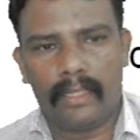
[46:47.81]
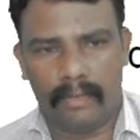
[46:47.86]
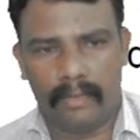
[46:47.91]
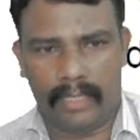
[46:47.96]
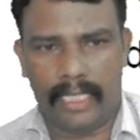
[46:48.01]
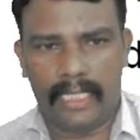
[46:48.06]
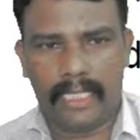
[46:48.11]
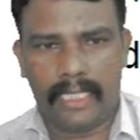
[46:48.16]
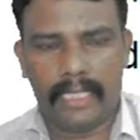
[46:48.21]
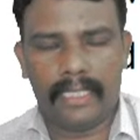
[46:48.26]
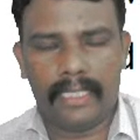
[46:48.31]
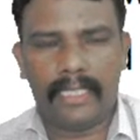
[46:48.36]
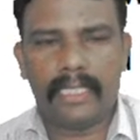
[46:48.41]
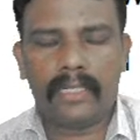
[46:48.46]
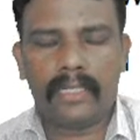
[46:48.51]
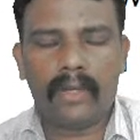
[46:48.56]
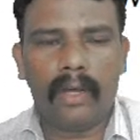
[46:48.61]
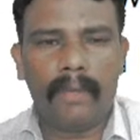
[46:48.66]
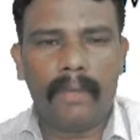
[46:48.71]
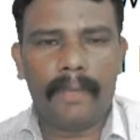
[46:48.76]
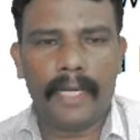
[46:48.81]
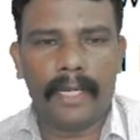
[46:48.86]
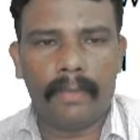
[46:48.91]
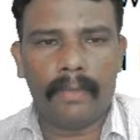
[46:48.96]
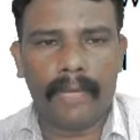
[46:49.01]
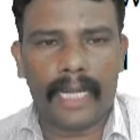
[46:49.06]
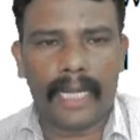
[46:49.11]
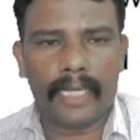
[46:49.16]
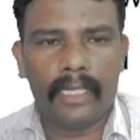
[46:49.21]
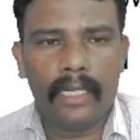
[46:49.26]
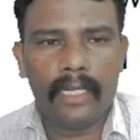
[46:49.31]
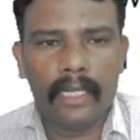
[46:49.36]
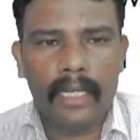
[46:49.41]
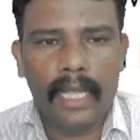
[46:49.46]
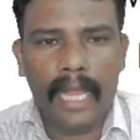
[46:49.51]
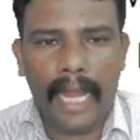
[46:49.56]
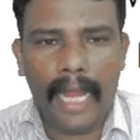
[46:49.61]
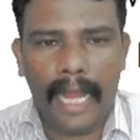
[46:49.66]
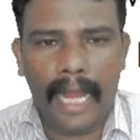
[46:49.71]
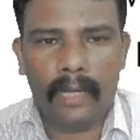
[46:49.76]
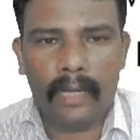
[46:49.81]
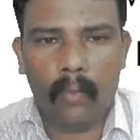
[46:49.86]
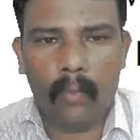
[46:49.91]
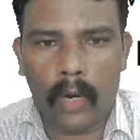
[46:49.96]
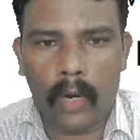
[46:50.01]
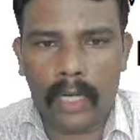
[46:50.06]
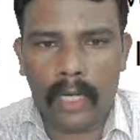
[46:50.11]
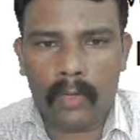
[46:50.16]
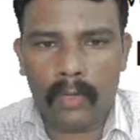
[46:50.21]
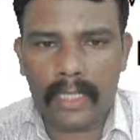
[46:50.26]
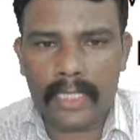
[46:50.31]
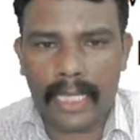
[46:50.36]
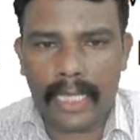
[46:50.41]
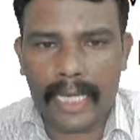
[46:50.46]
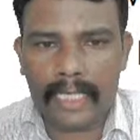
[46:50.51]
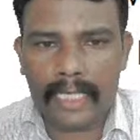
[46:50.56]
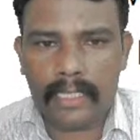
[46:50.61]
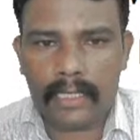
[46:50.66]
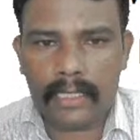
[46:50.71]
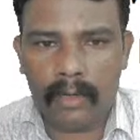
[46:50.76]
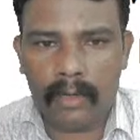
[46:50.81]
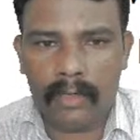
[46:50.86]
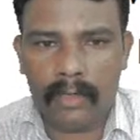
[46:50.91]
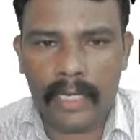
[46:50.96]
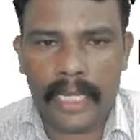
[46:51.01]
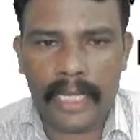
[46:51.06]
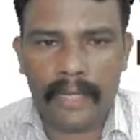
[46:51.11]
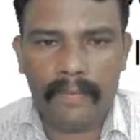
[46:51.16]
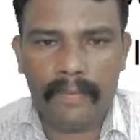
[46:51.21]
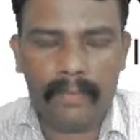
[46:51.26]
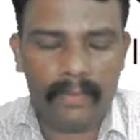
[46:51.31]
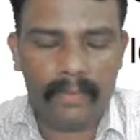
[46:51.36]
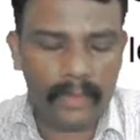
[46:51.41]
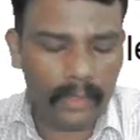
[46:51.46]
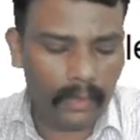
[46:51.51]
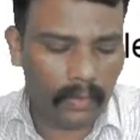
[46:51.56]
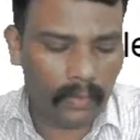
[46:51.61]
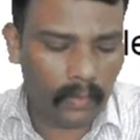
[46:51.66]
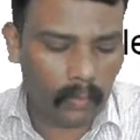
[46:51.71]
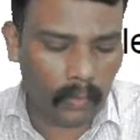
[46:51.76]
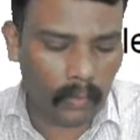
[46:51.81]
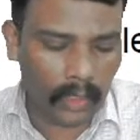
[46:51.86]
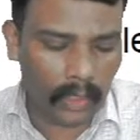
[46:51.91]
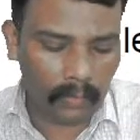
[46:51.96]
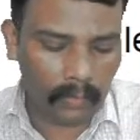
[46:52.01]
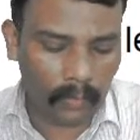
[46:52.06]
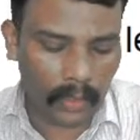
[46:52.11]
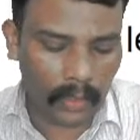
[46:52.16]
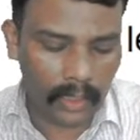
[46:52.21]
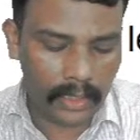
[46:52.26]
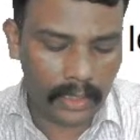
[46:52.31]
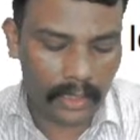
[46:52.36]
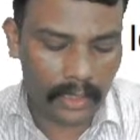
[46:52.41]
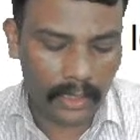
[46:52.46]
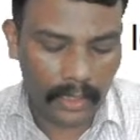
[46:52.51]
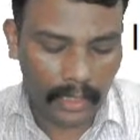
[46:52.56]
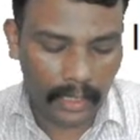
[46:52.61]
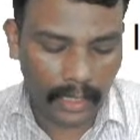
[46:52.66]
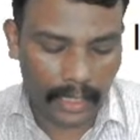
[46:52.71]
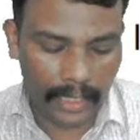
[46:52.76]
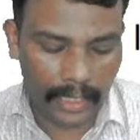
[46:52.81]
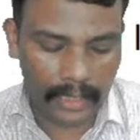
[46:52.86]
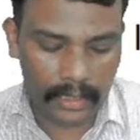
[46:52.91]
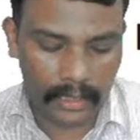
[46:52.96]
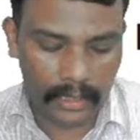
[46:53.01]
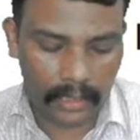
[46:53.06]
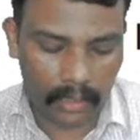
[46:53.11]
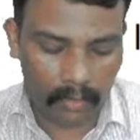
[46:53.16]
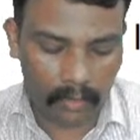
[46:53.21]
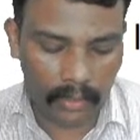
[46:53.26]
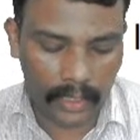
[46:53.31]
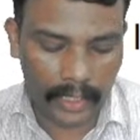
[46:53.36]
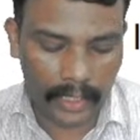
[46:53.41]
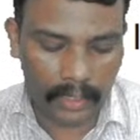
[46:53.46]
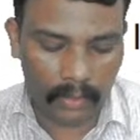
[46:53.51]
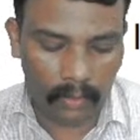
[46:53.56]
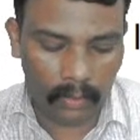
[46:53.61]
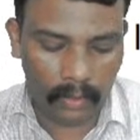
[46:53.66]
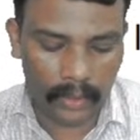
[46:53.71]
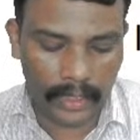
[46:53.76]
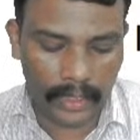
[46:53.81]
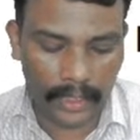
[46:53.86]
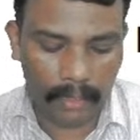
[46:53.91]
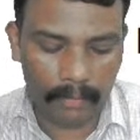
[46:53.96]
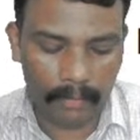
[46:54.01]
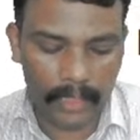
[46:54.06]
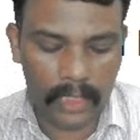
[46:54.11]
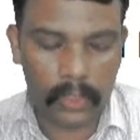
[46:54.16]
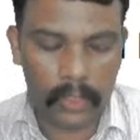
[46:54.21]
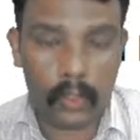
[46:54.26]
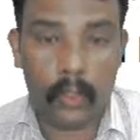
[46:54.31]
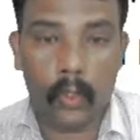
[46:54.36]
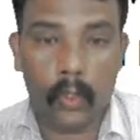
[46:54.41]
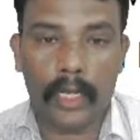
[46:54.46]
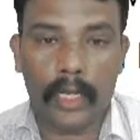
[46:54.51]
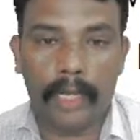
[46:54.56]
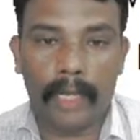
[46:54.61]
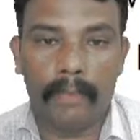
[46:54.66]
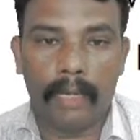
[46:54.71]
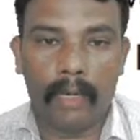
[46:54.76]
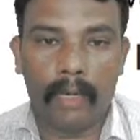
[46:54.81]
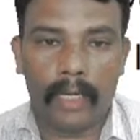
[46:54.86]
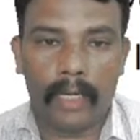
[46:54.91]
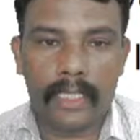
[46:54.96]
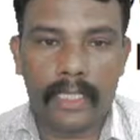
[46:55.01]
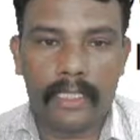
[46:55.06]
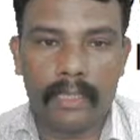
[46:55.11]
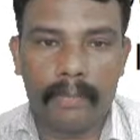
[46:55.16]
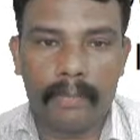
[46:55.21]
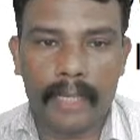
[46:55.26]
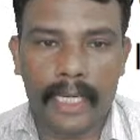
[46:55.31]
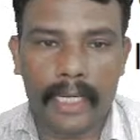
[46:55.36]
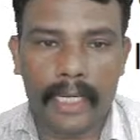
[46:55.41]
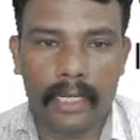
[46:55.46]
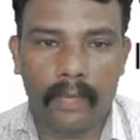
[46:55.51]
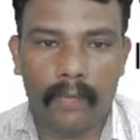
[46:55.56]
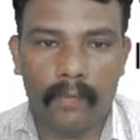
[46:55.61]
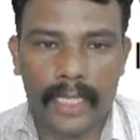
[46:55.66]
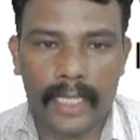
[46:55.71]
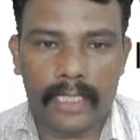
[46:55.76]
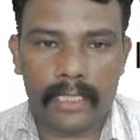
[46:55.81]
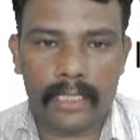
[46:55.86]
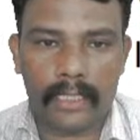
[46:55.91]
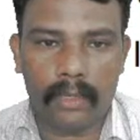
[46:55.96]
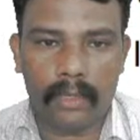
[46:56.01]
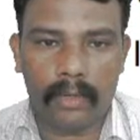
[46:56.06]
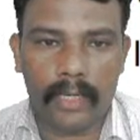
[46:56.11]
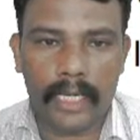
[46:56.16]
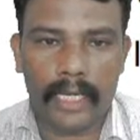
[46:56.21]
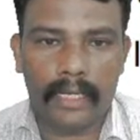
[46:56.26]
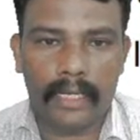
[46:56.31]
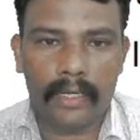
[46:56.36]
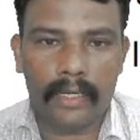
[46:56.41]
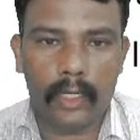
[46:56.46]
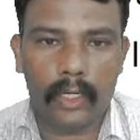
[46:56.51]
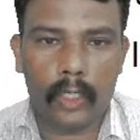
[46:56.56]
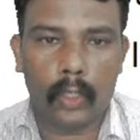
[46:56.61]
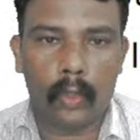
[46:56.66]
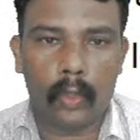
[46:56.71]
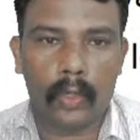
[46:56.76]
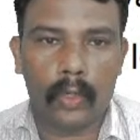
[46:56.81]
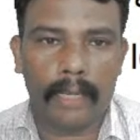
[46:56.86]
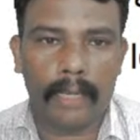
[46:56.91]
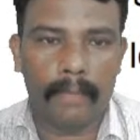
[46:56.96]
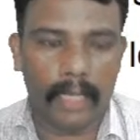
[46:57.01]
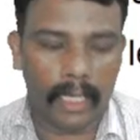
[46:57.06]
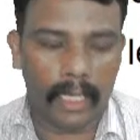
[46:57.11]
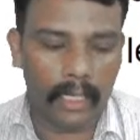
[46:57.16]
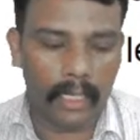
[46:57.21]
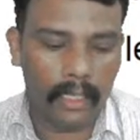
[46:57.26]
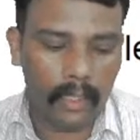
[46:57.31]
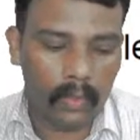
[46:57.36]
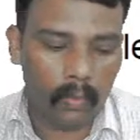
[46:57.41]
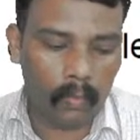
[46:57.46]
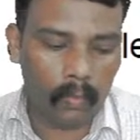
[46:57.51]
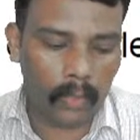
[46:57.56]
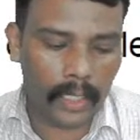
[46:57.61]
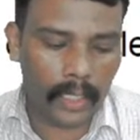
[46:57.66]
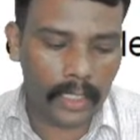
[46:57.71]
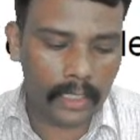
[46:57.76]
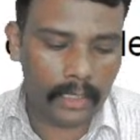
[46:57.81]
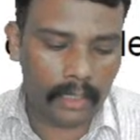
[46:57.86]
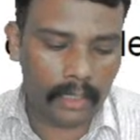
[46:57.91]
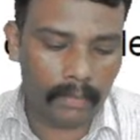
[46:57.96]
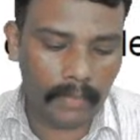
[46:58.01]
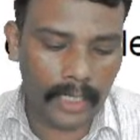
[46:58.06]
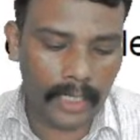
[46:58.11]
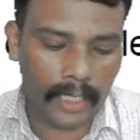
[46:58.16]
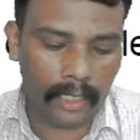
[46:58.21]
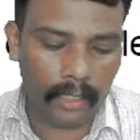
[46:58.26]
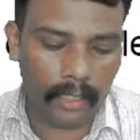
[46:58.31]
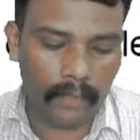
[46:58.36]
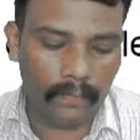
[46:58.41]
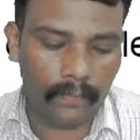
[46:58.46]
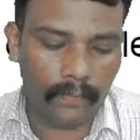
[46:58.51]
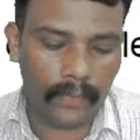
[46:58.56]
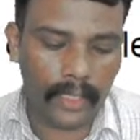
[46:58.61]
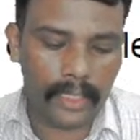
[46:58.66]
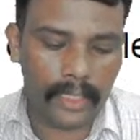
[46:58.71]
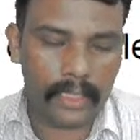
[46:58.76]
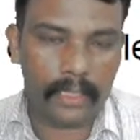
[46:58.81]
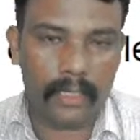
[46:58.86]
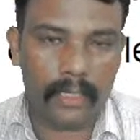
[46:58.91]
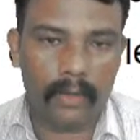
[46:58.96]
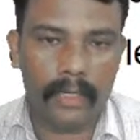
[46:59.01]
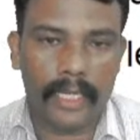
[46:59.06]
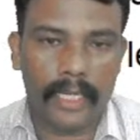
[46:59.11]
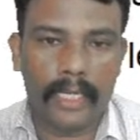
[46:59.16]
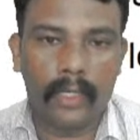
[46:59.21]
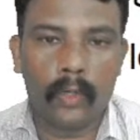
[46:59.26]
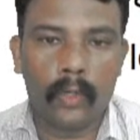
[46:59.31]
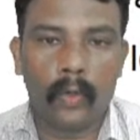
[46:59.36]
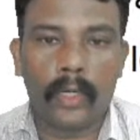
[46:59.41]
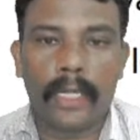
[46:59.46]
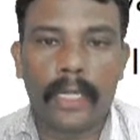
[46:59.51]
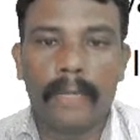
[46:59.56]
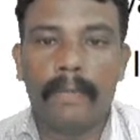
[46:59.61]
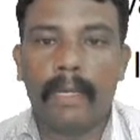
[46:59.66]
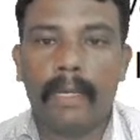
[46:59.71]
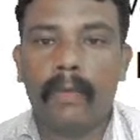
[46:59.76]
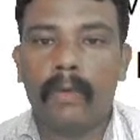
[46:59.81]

you can say this is cooperative bank and what was astounding what was astounding over there means notable what is the meaning of astounding notable what is the meaning of astounding notable